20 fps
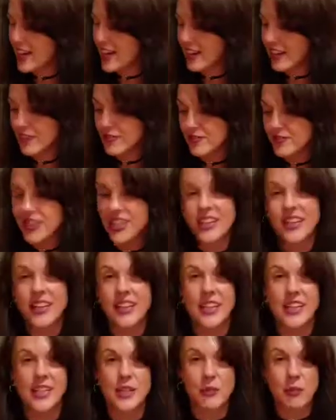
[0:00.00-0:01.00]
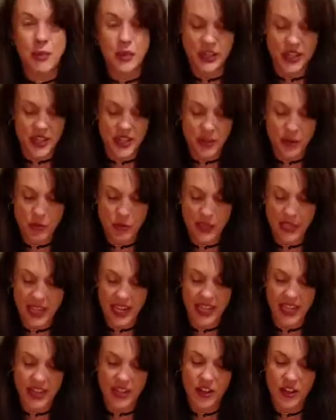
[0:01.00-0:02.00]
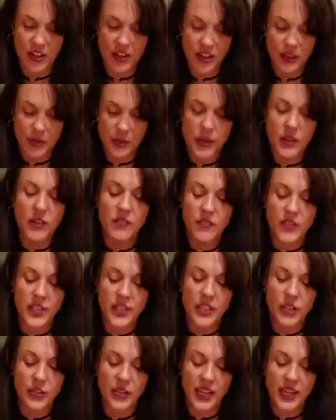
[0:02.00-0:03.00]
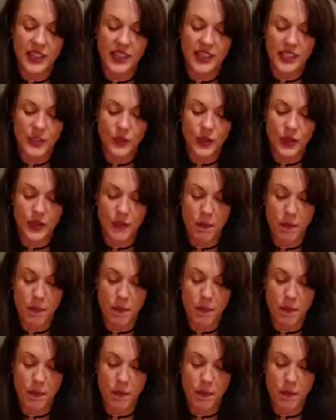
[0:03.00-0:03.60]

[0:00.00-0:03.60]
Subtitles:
don't think I need to pull another Pleiadian card, but I'll finish reading this one.